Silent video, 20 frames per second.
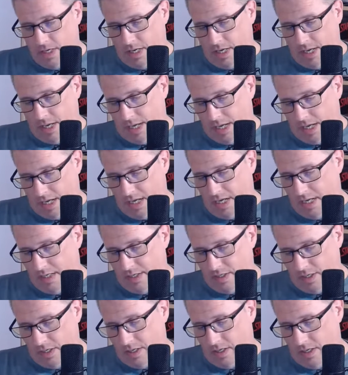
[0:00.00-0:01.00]

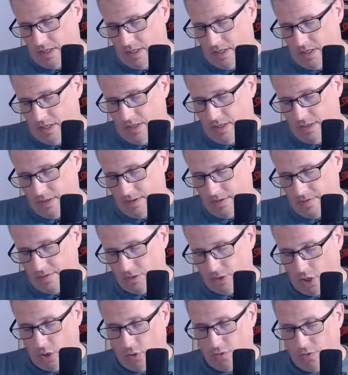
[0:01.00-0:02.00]
And
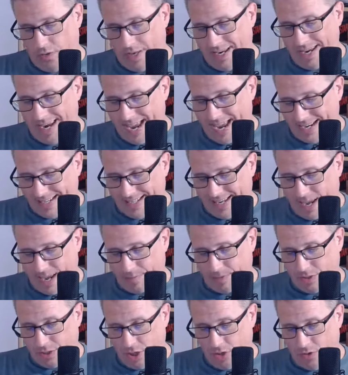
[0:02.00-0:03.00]
so the next
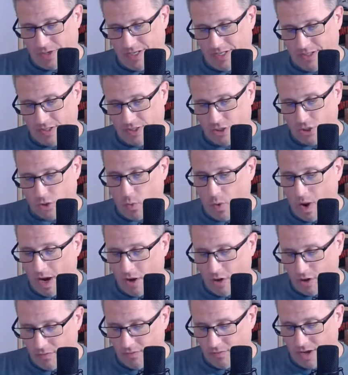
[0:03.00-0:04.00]
episode is the
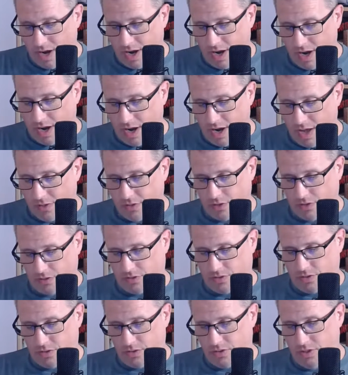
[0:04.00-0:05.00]
Squire of
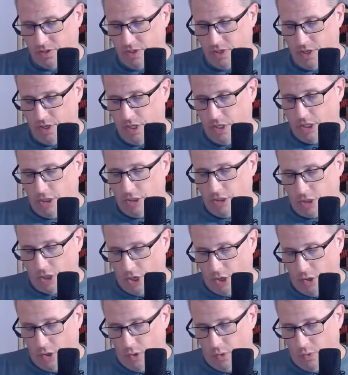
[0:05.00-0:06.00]
Gothos.
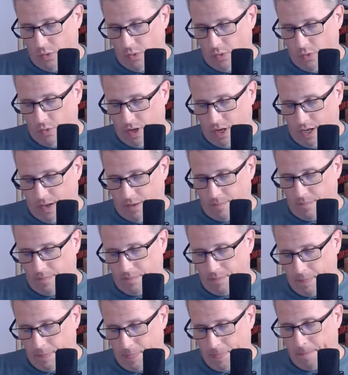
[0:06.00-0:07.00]
So I
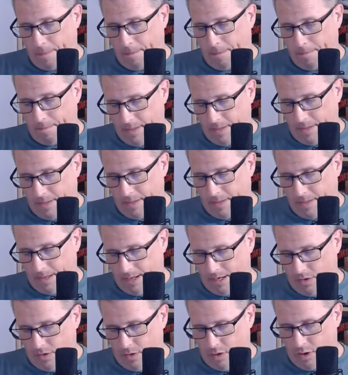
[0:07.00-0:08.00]
don't
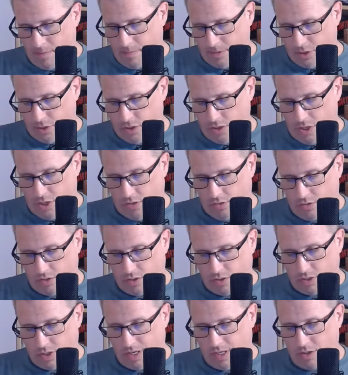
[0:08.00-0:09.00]
know how much
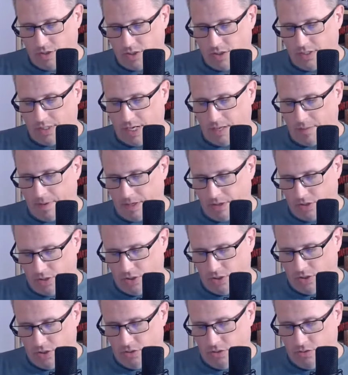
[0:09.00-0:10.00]
notes. I usually take about
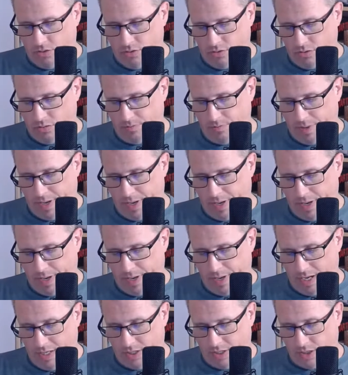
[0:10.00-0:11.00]
2
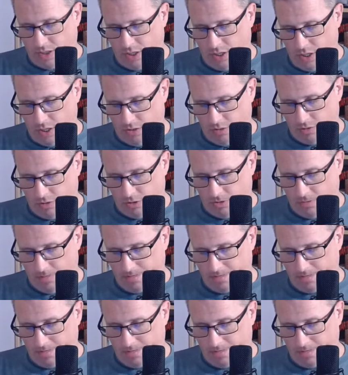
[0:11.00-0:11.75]
pages of notes.